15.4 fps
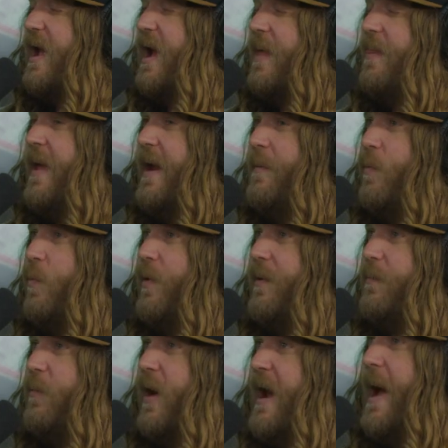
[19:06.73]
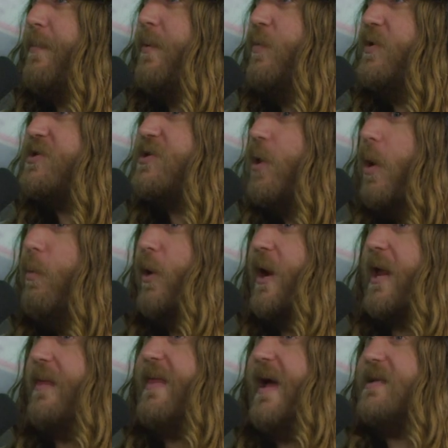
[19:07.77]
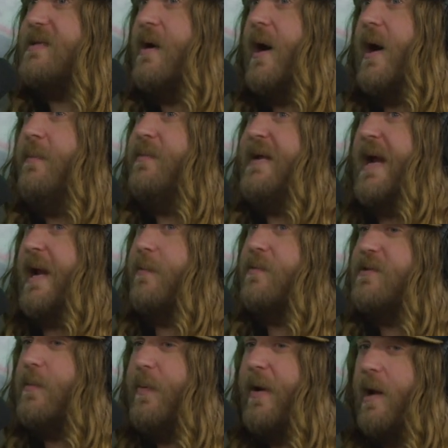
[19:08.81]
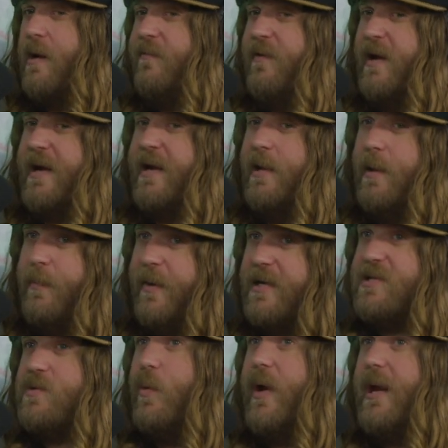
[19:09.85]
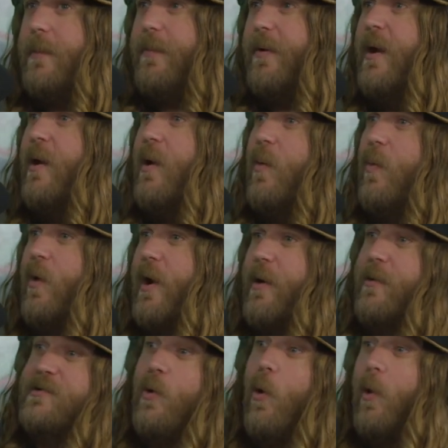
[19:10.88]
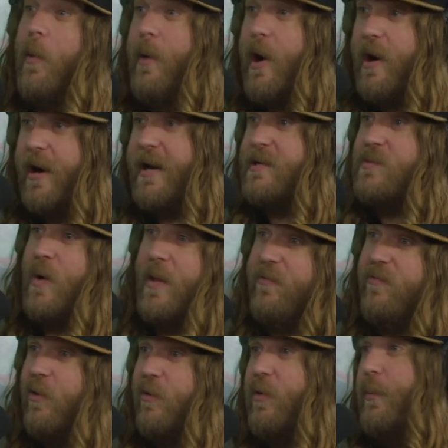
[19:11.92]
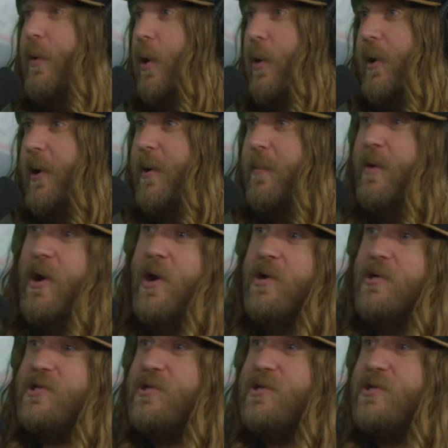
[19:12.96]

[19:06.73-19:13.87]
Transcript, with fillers: And then with what happened with snowboarding at that time, Danny was a part of like an Olympic sweep where it was all Americans, one took the podium. Mm-hmm.